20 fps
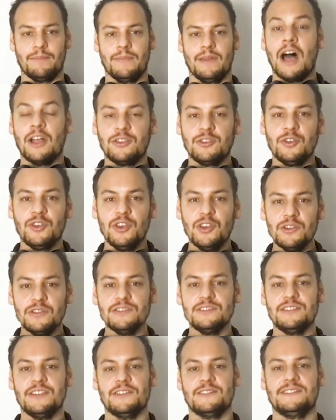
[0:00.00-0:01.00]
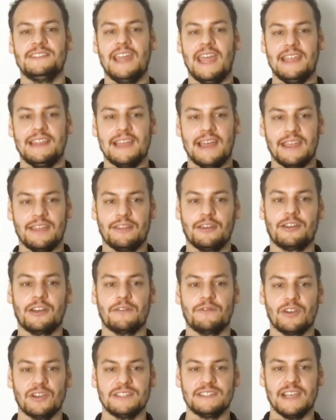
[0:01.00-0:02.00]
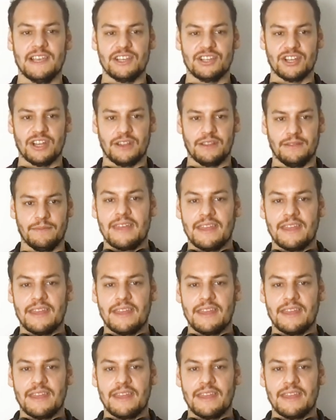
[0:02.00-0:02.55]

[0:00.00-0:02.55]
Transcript: how to use those data in the conversation,